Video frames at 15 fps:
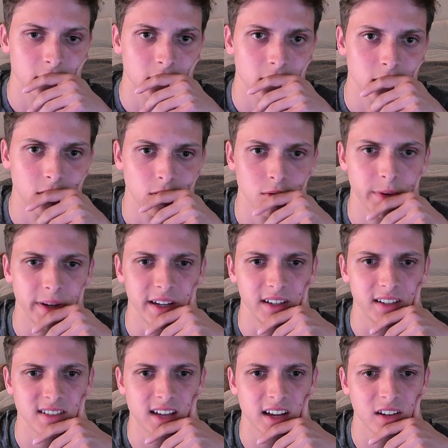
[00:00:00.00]
Oh wait,
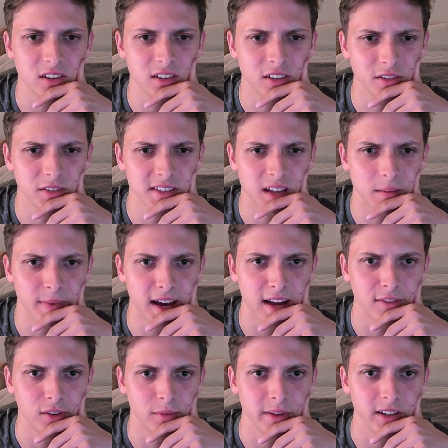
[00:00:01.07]
is that good or is that bad
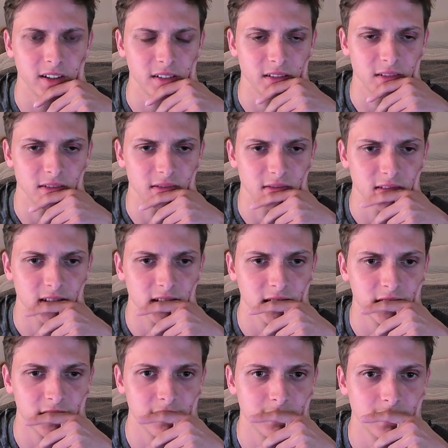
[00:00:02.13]
for me?
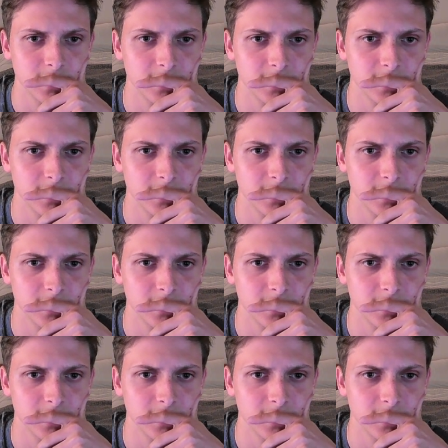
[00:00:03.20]
Here?